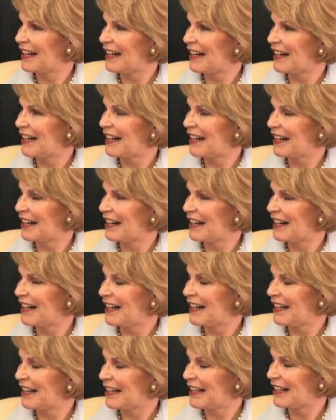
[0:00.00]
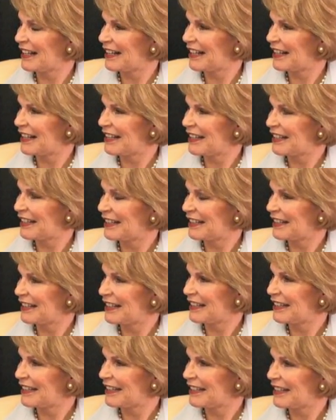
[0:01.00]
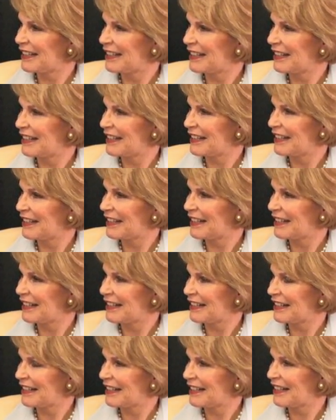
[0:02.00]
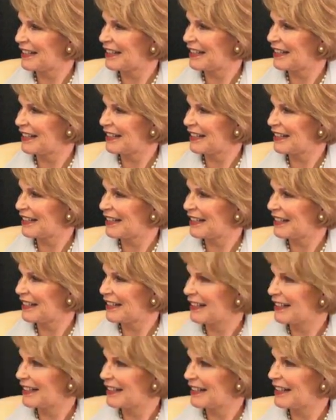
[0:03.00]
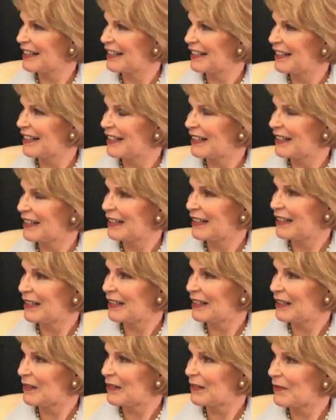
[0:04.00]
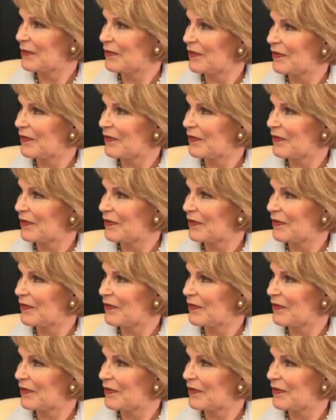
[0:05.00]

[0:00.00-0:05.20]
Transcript: (silent)